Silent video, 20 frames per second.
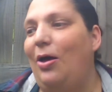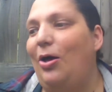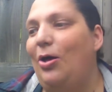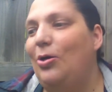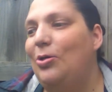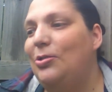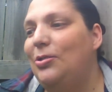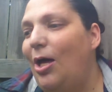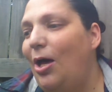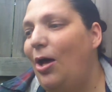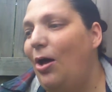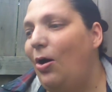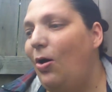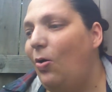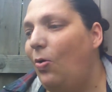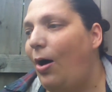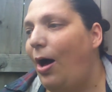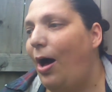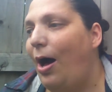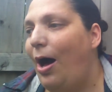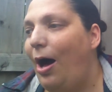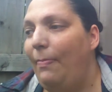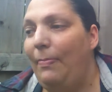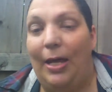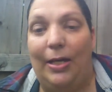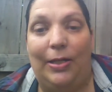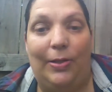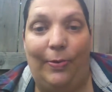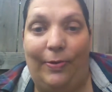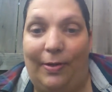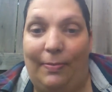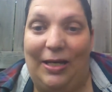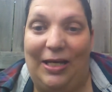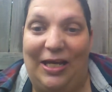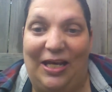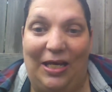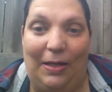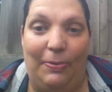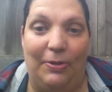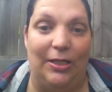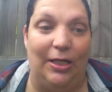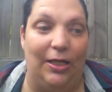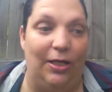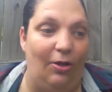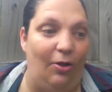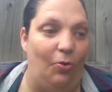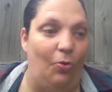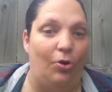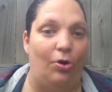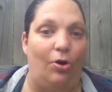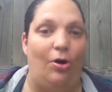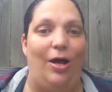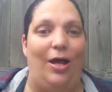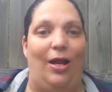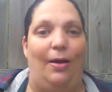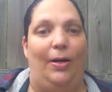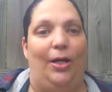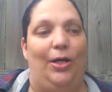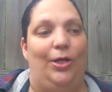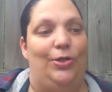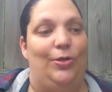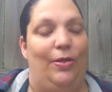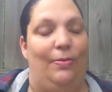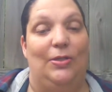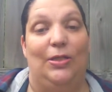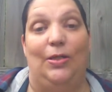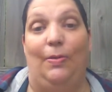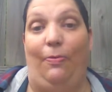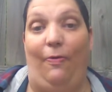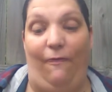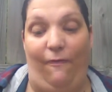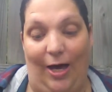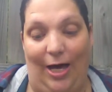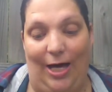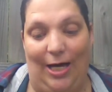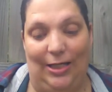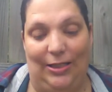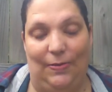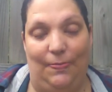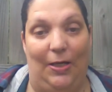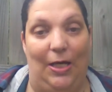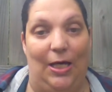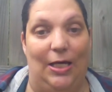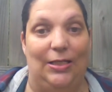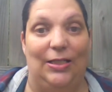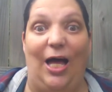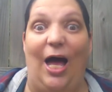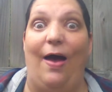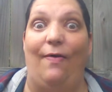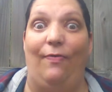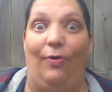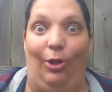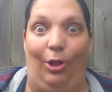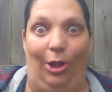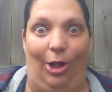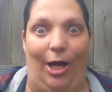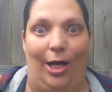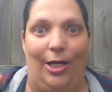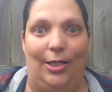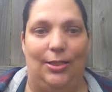So I'm not doing them in any particular order, and I'm going to do them super fast because I have a lot.